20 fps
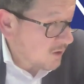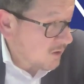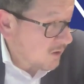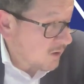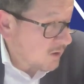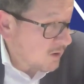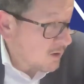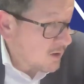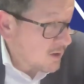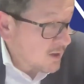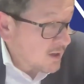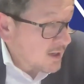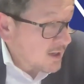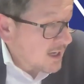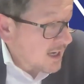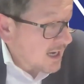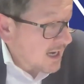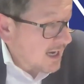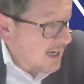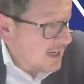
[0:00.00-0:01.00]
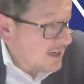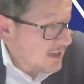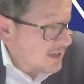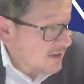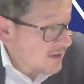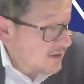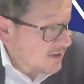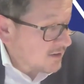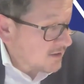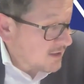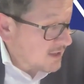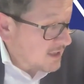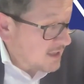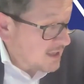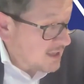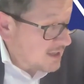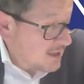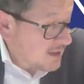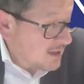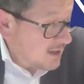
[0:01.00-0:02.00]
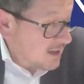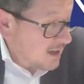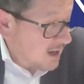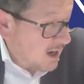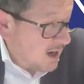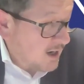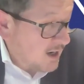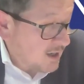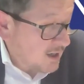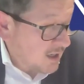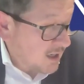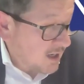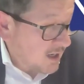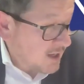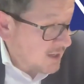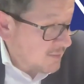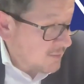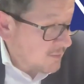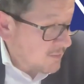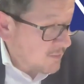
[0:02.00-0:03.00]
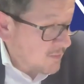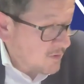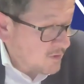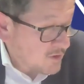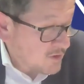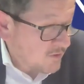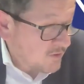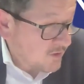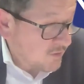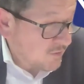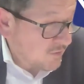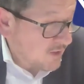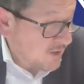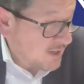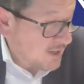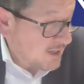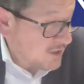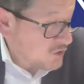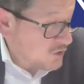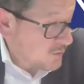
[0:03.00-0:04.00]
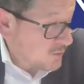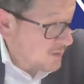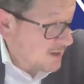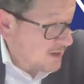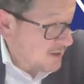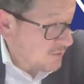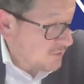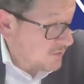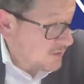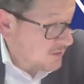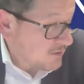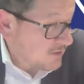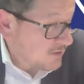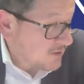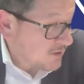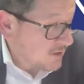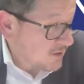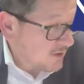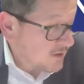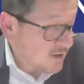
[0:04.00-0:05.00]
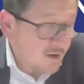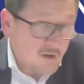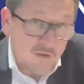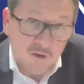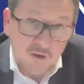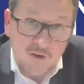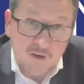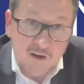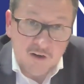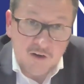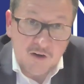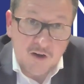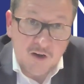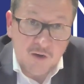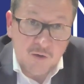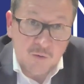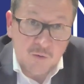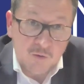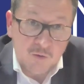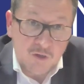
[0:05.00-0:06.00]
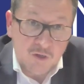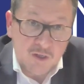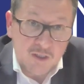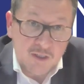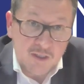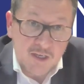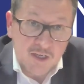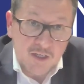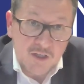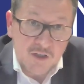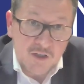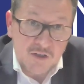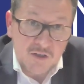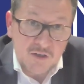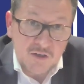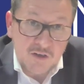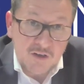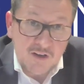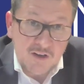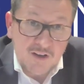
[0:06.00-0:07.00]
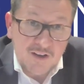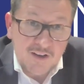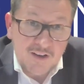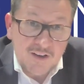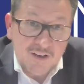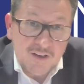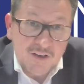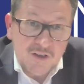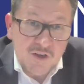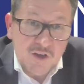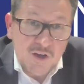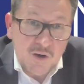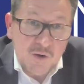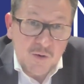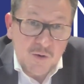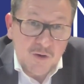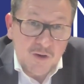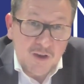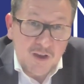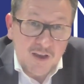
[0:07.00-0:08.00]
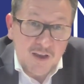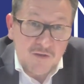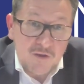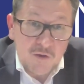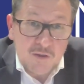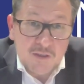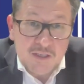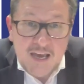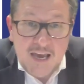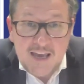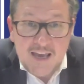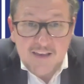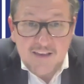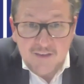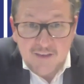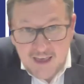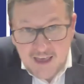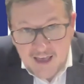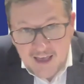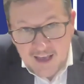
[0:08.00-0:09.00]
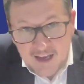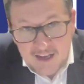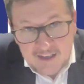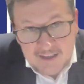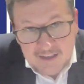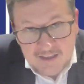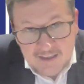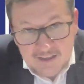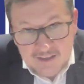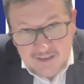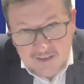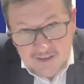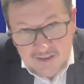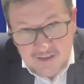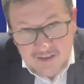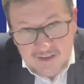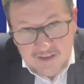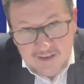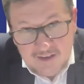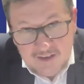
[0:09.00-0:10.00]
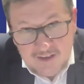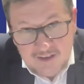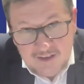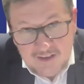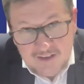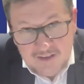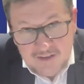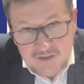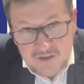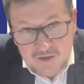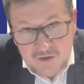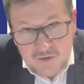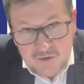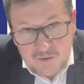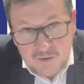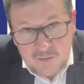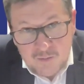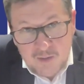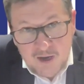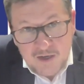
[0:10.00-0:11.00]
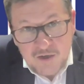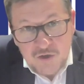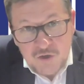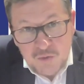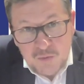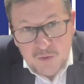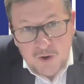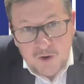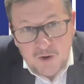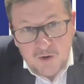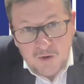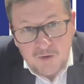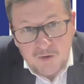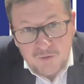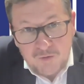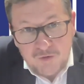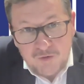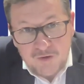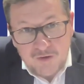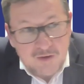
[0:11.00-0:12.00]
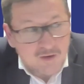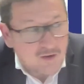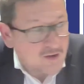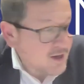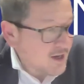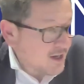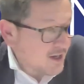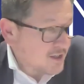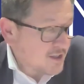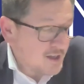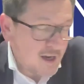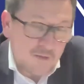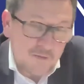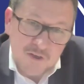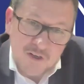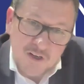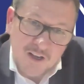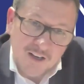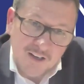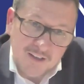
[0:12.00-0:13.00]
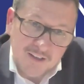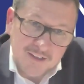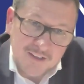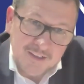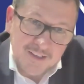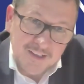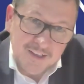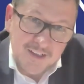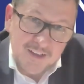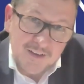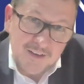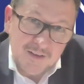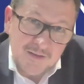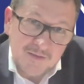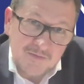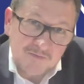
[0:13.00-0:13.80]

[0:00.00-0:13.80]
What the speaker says: are. And the hire claim was for the financial benefit of the credit hire organisation. So if you take that as your benchmark for exceptionality,